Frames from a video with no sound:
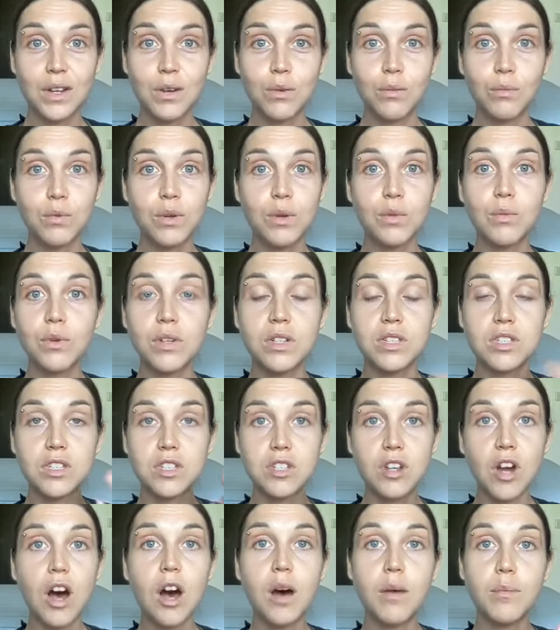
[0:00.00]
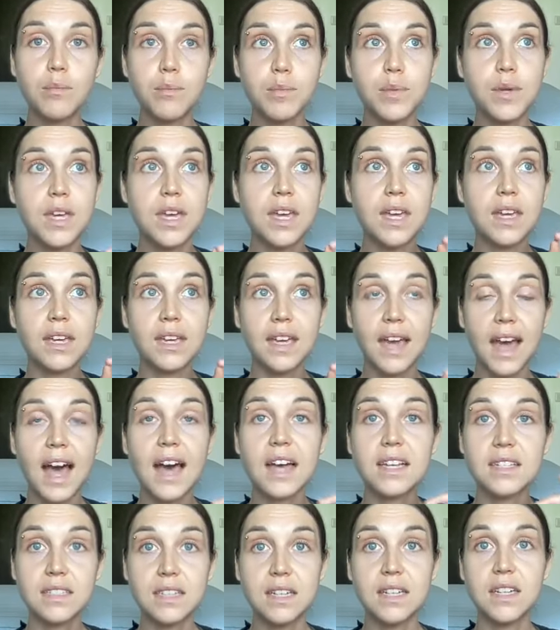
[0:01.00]
We would stop being
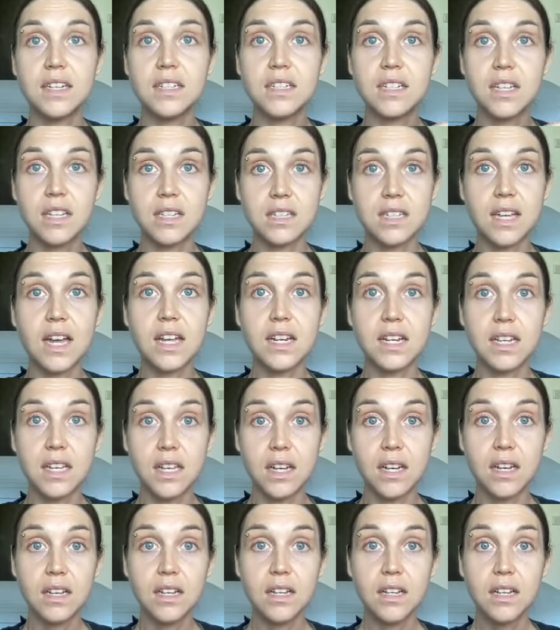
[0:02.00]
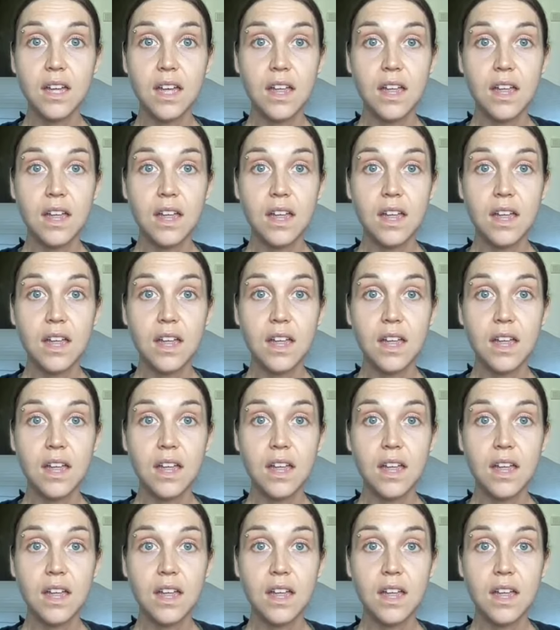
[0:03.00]
gaslit into this idea